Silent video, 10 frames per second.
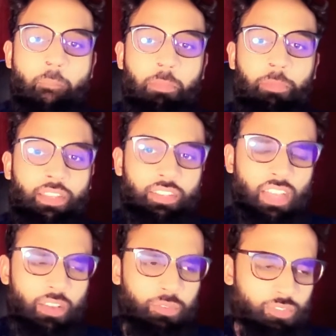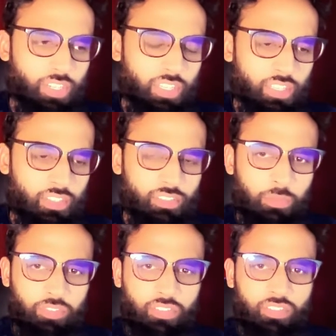But yeah, I was reading some
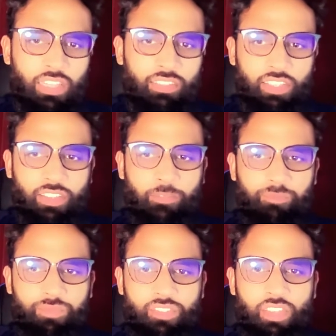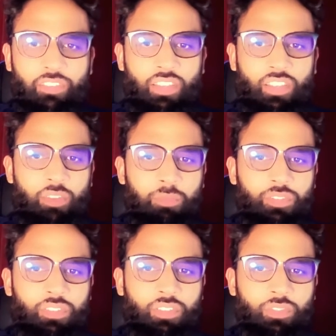of the stats, like
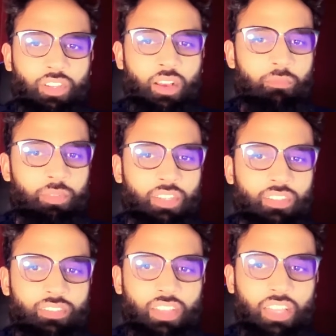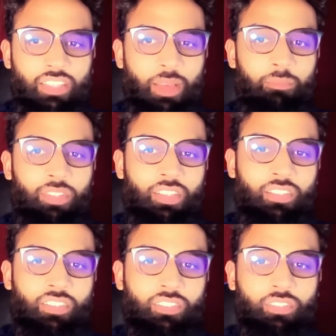78% of the companies attempting
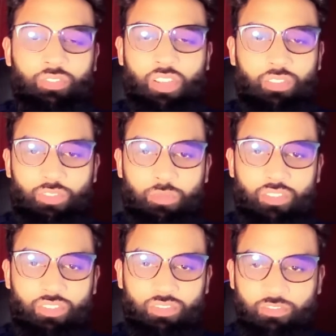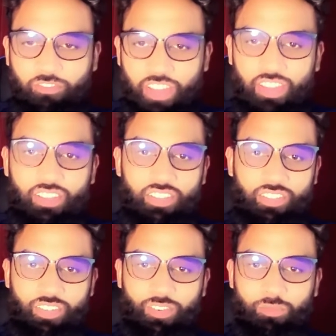digital transformation fail in
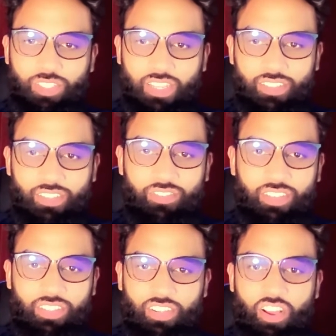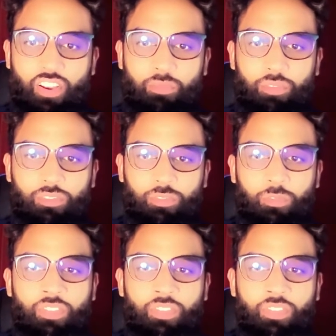their objective, and they're not able to